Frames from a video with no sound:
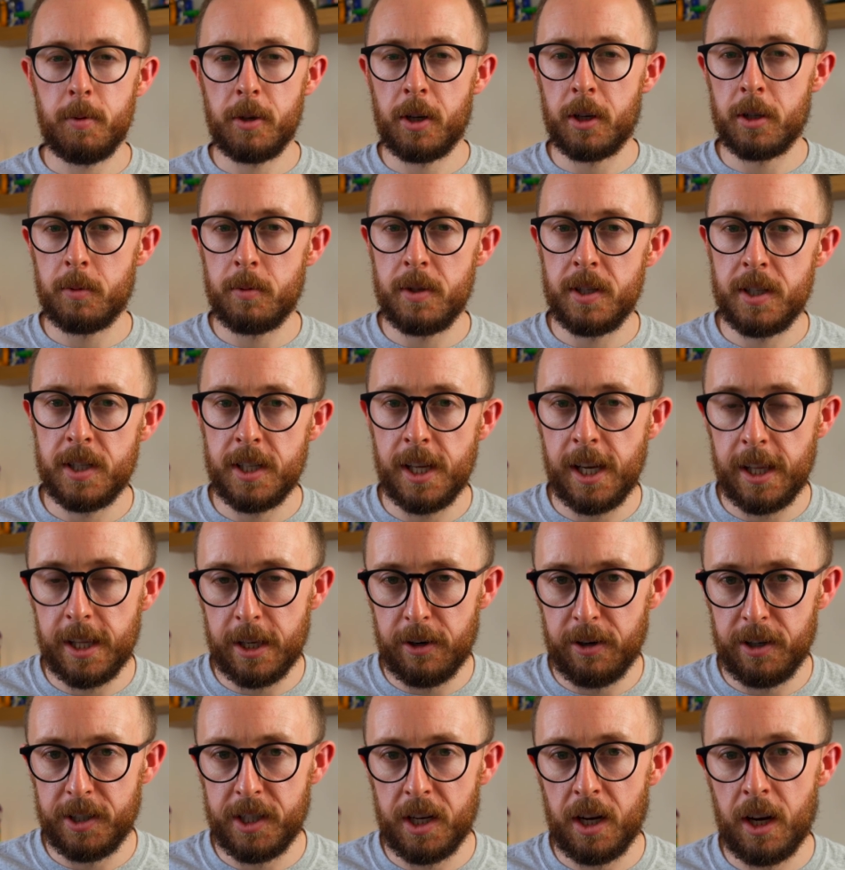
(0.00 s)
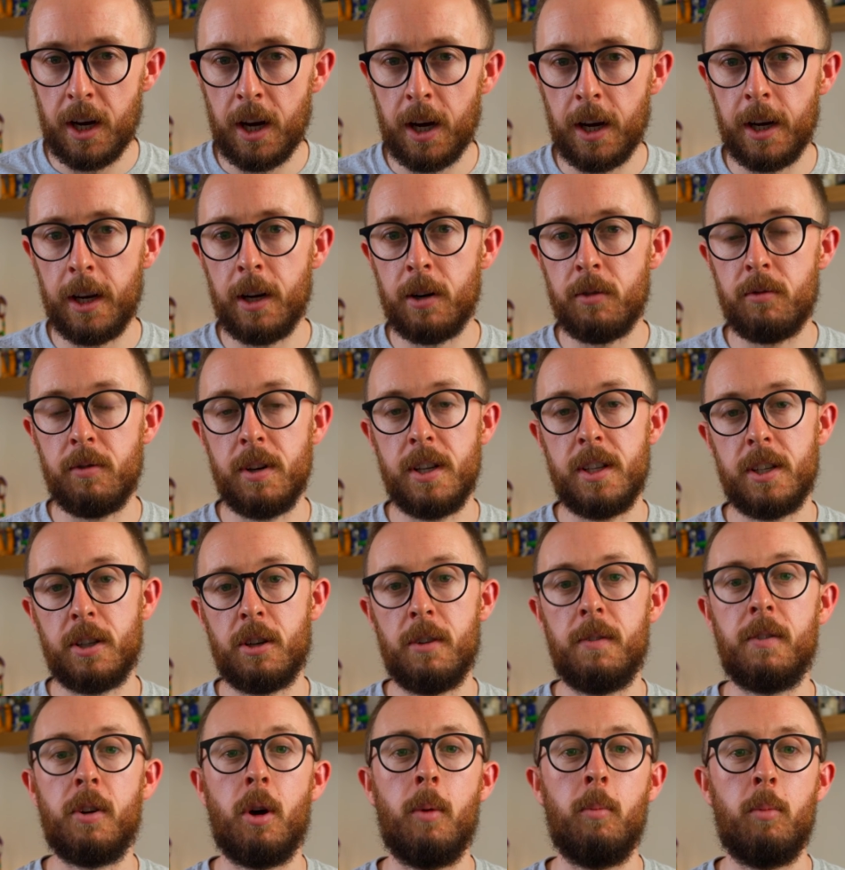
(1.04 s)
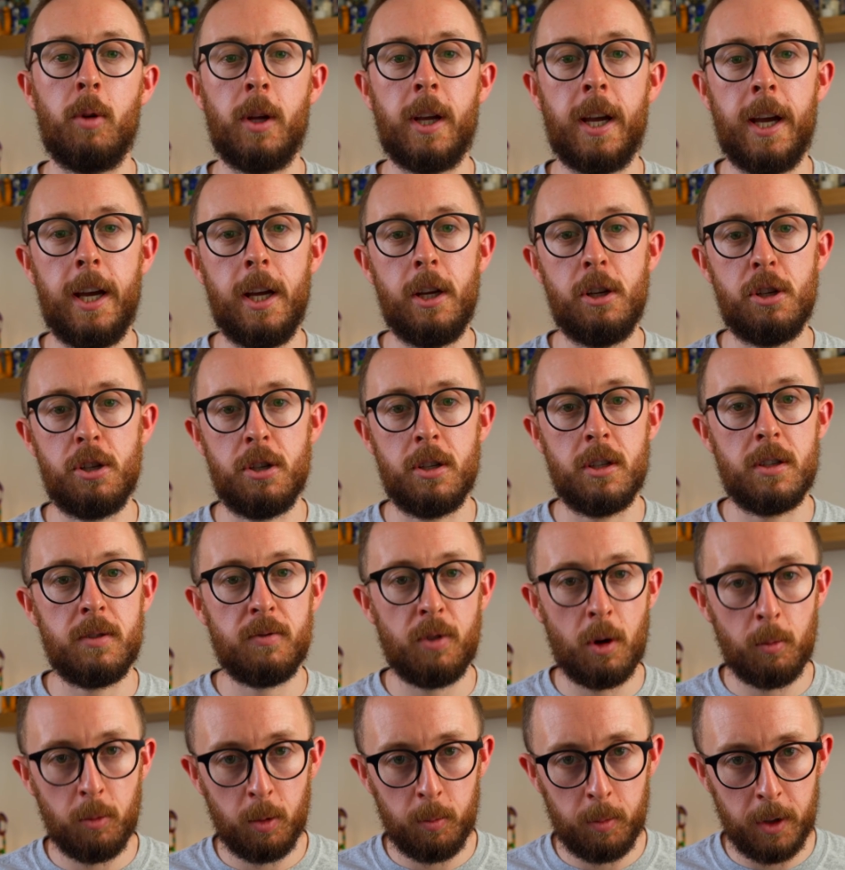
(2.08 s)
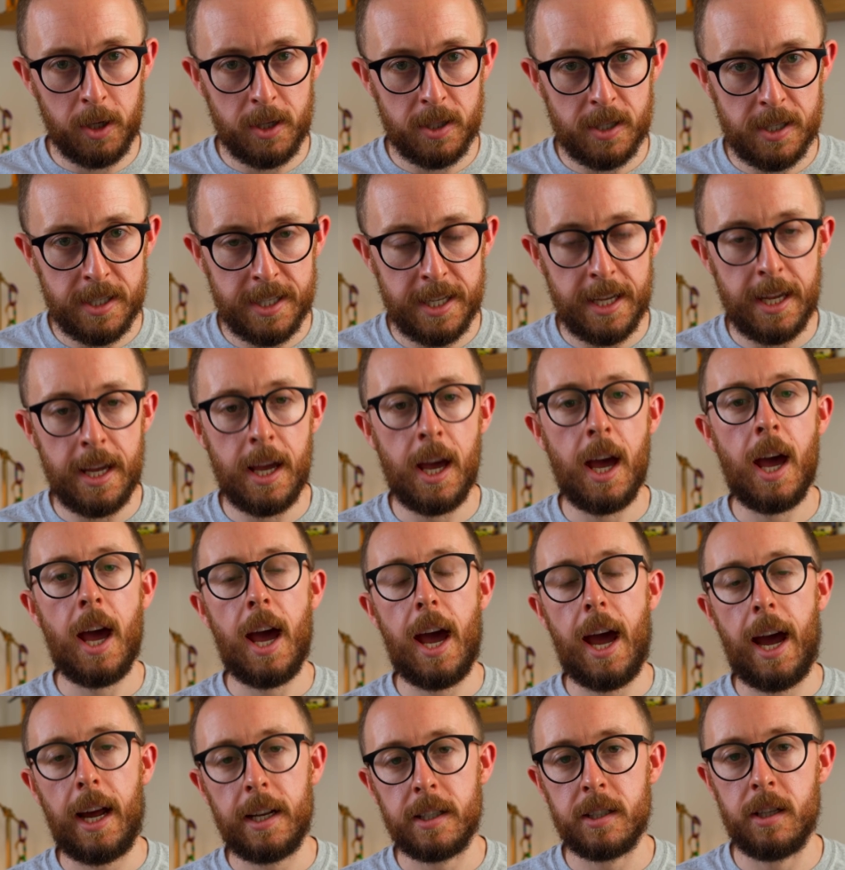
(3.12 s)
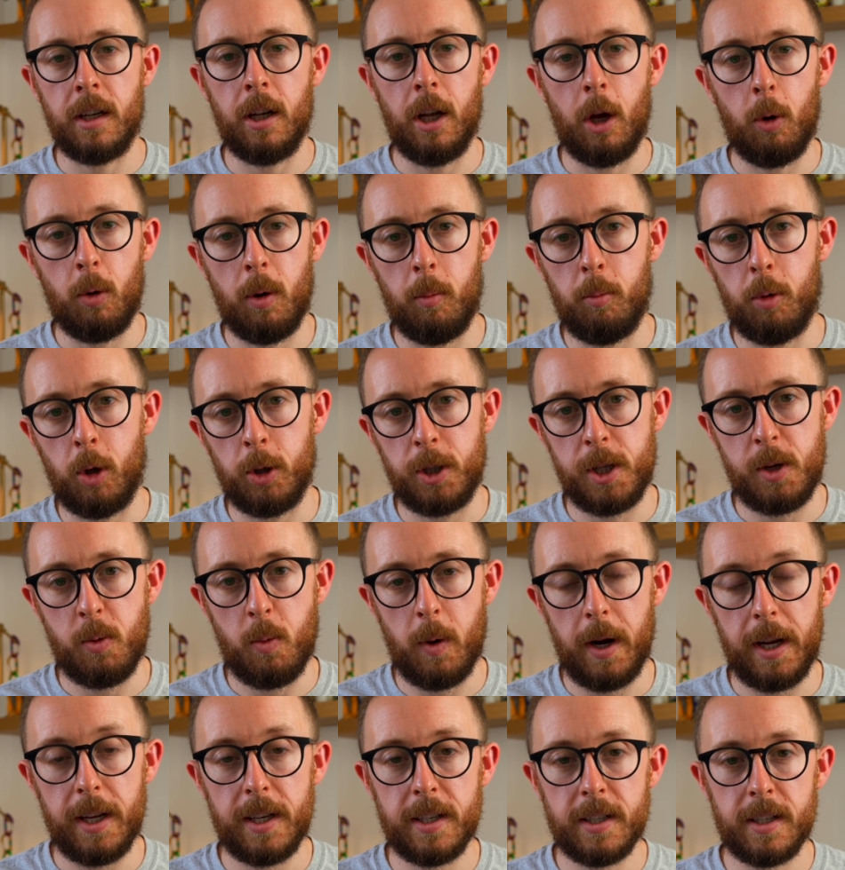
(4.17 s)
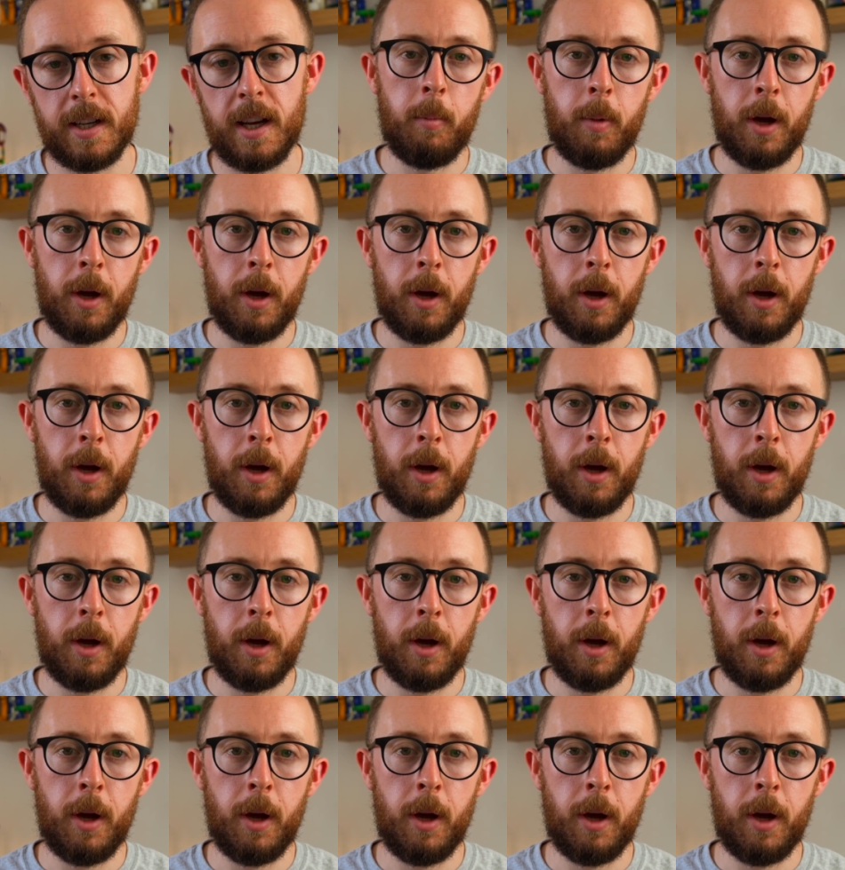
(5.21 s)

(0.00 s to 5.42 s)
because we see they're at a higher risk of complications from obesity at a lower body weight.